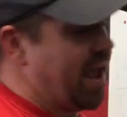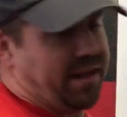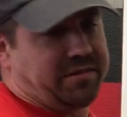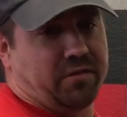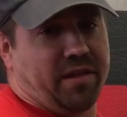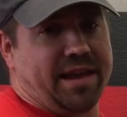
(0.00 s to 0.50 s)

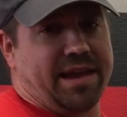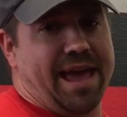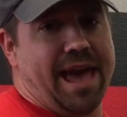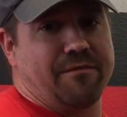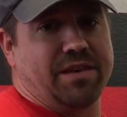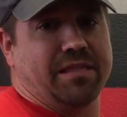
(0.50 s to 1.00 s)
day. So like in a
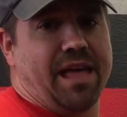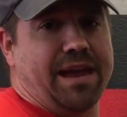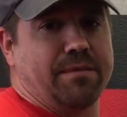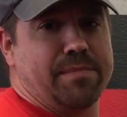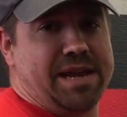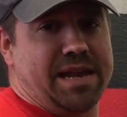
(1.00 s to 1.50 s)
heavy,
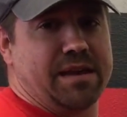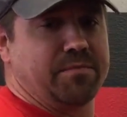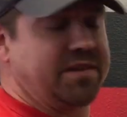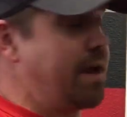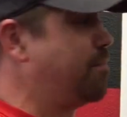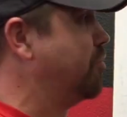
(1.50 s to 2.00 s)
light,
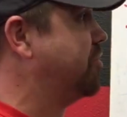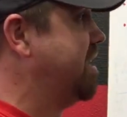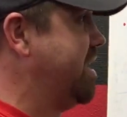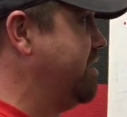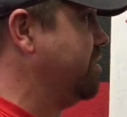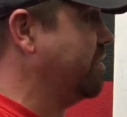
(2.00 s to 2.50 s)
medium type
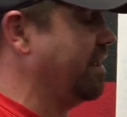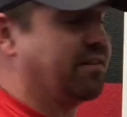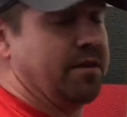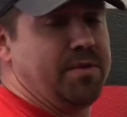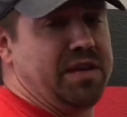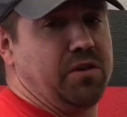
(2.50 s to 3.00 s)
routine, this
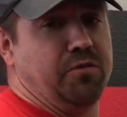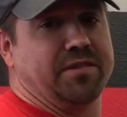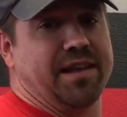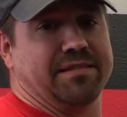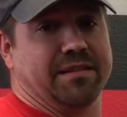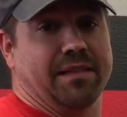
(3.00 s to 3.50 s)
could be
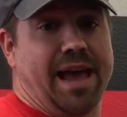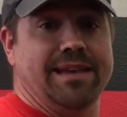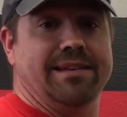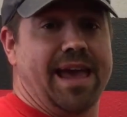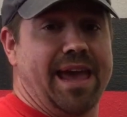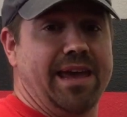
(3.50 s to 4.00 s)
used as a
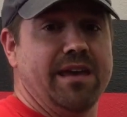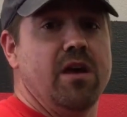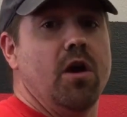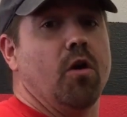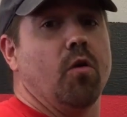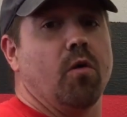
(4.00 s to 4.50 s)
light
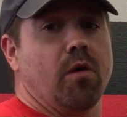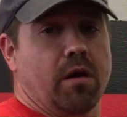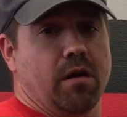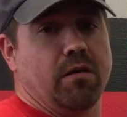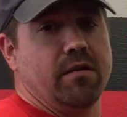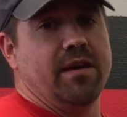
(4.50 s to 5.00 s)
day
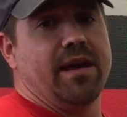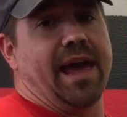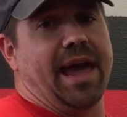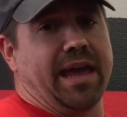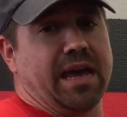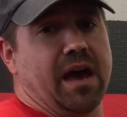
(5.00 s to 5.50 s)
or
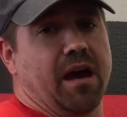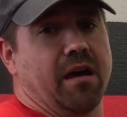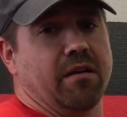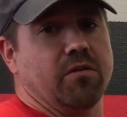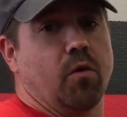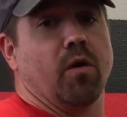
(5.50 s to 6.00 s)

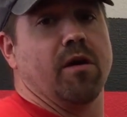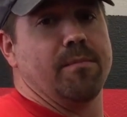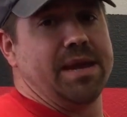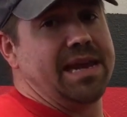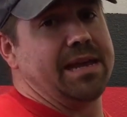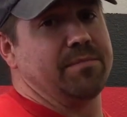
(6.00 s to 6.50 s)
a
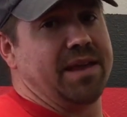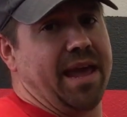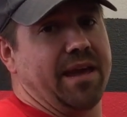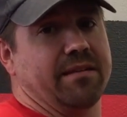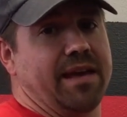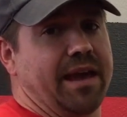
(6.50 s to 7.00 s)
medium
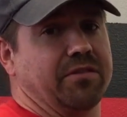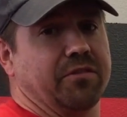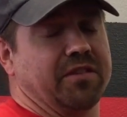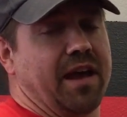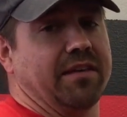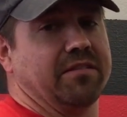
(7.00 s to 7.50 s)
day
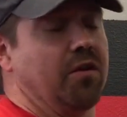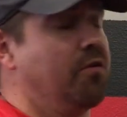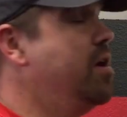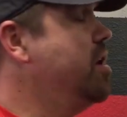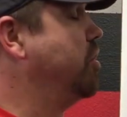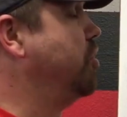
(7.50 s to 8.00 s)
exercise. So